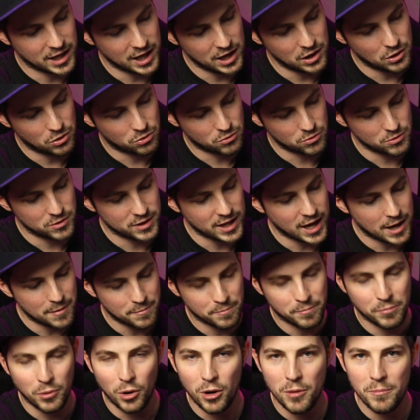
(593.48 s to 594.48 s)
key through
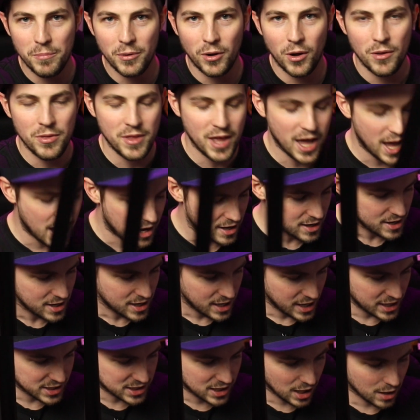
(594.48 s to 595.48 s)
that bottom bit on there
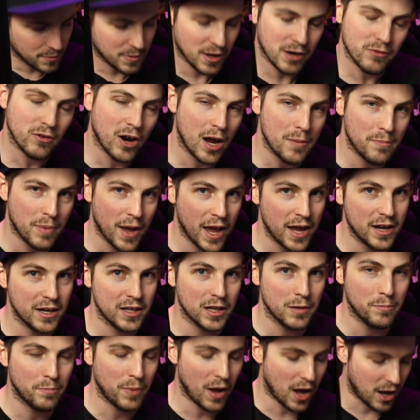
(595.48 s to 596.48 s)
is going to be a right pain in
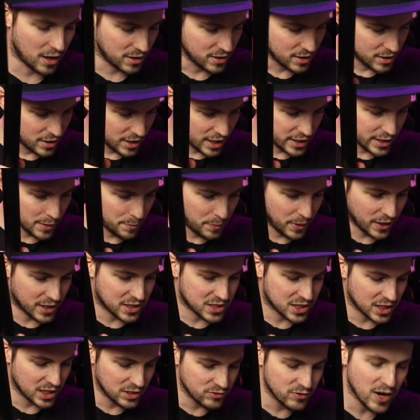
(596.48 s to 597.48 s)
the butt. And the
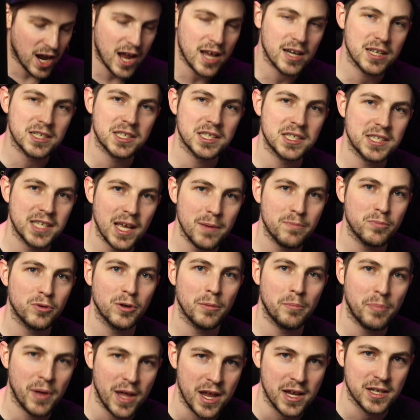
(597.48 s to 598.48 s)
Picatinny rail is a
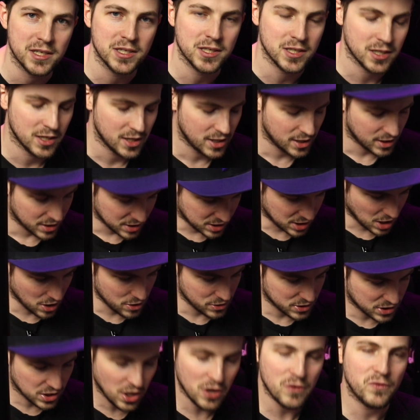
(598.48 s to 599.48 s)
separate piece.
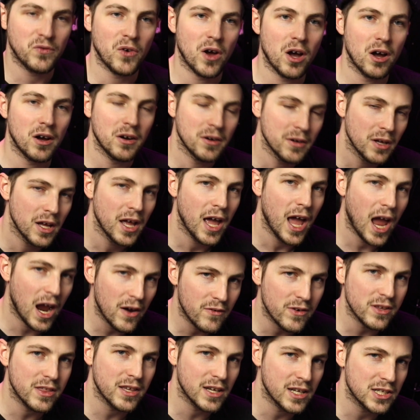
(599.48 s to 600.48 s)
So far,
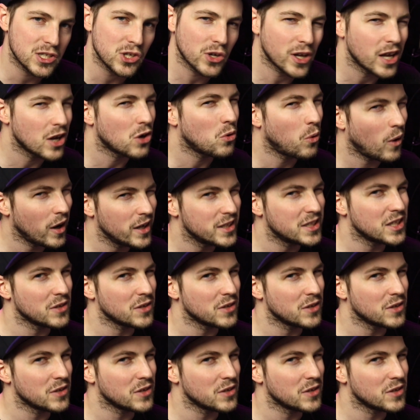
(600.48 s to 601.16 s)
everything is looking quite